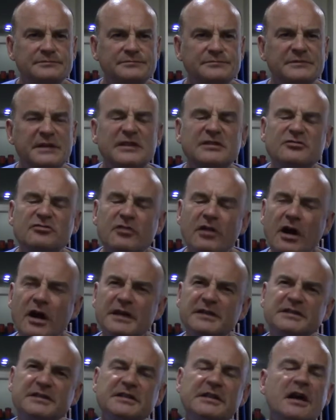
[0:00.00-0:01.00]
they dry
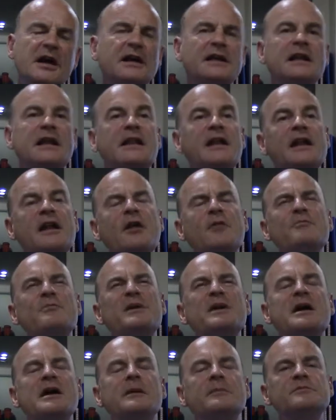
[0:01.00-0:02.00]
slightly. They don't
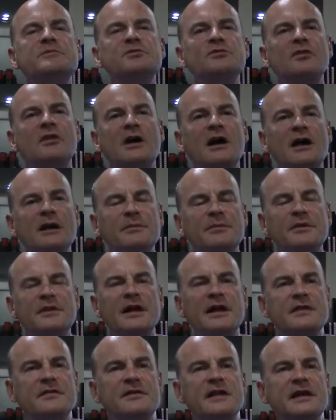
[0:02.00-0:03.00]
become dry, but
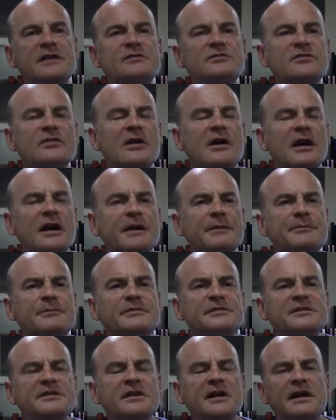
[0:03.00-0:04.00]
they dry
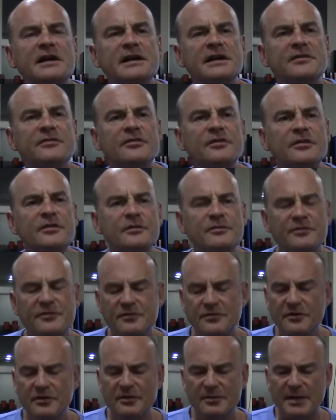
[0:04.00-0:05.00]
slightly through
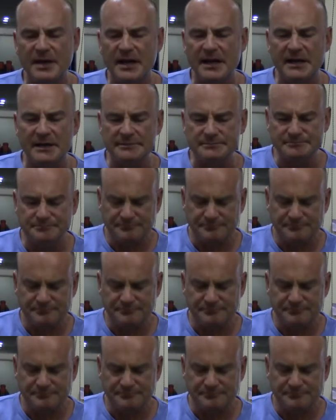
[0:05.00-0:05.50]
the palate.